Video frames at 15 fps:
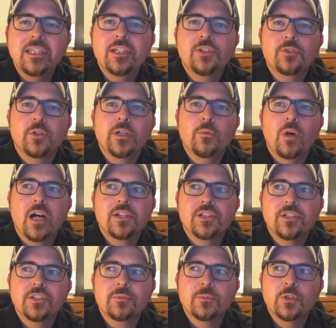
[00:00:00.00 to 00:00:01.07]
enjoyed
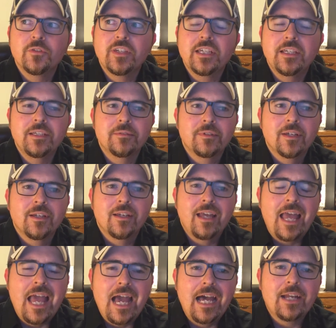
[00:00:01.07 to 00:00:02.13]
watching this movie
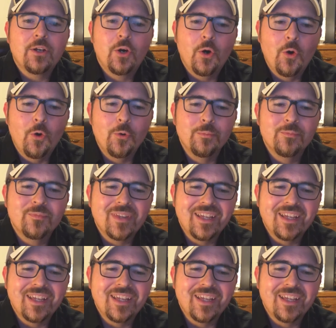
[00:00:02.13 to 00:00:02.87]
at home